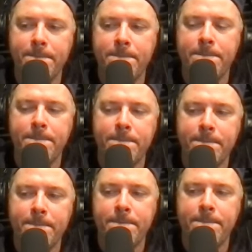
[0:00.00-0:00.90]

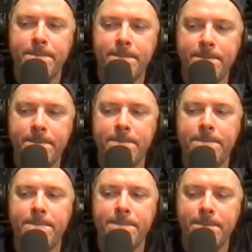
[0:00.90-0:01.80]

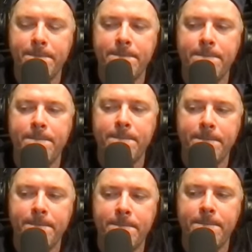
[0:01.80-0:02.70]

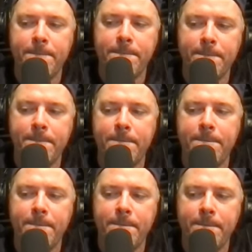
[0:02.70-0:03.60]

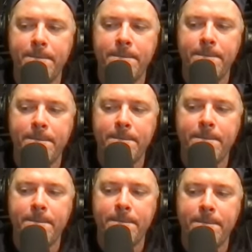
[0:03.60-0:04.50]

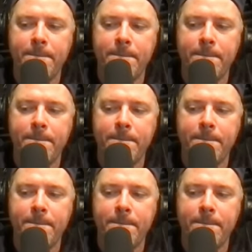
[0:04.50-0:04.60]
(silent)